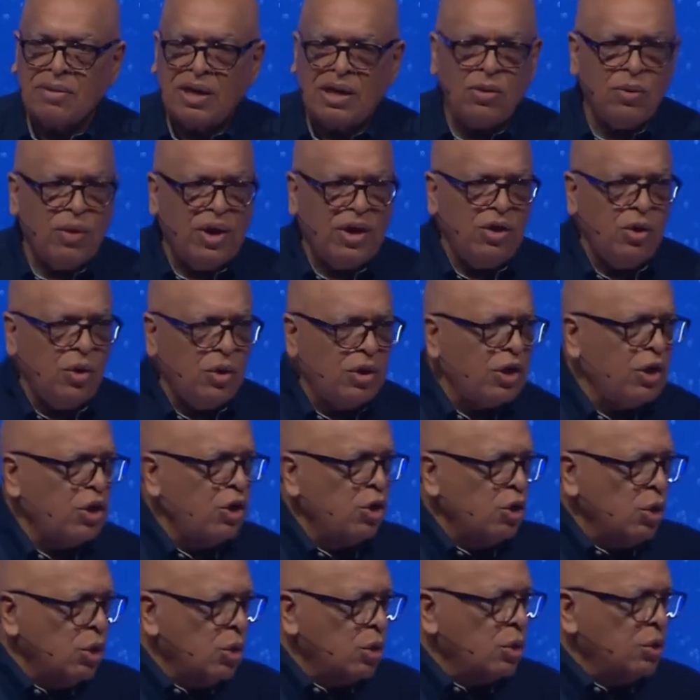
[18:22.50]
By the way, you
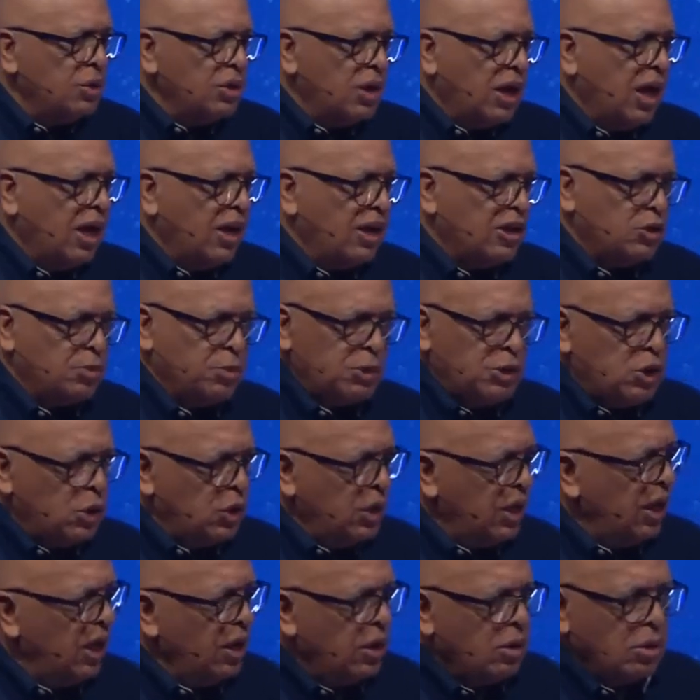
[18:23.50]
can Google knowledge, but
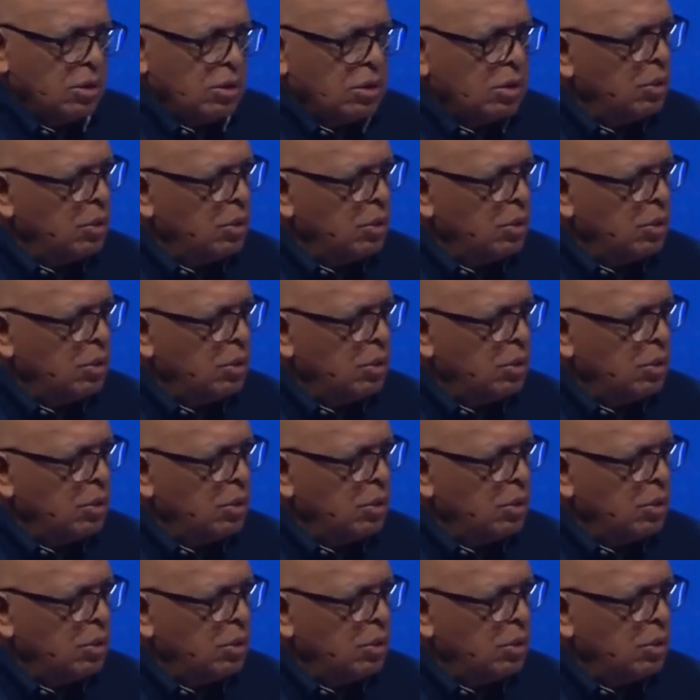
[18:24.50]
you can't